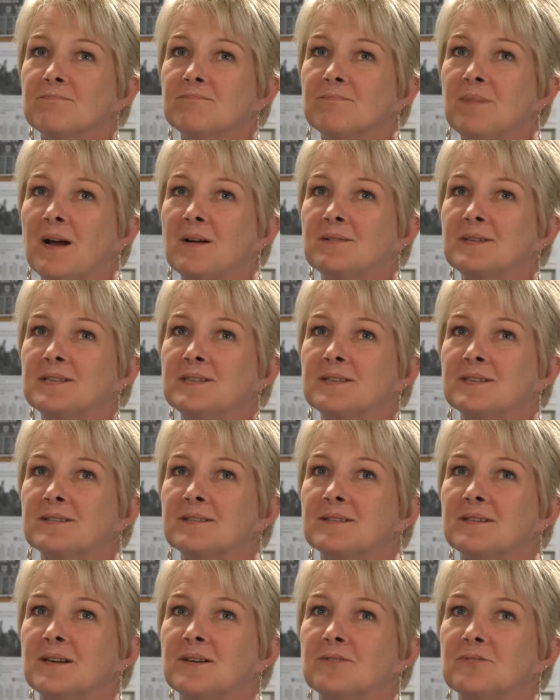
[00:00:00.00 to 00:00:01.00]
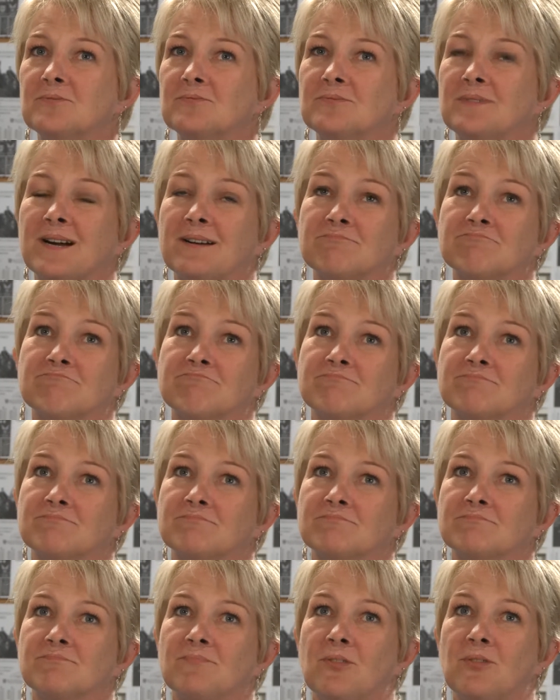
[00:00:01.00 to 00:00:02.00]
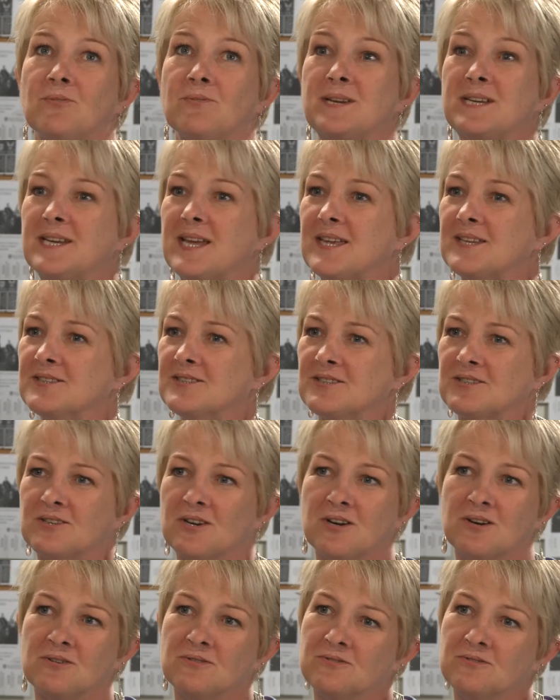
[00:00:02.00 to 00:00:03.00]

probably 3 days ago.